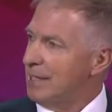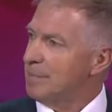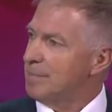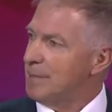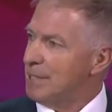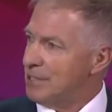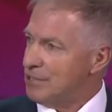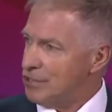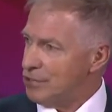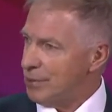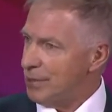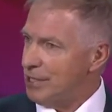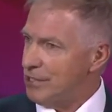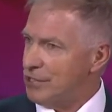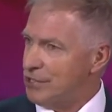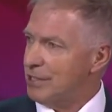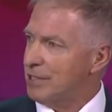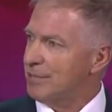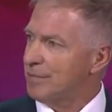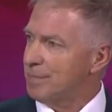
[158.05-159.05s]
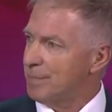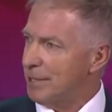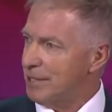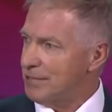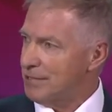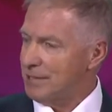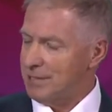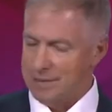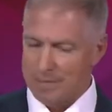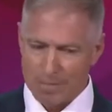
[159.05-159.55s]
administration of
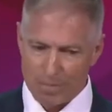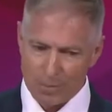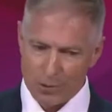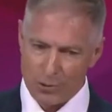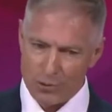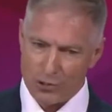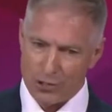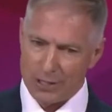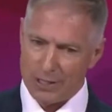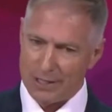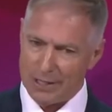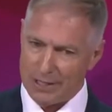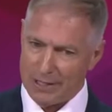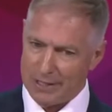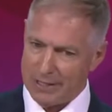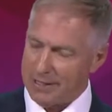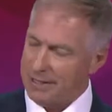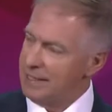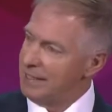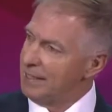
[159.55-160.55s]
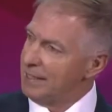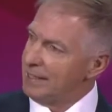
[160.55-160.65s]
President Moon Jae-in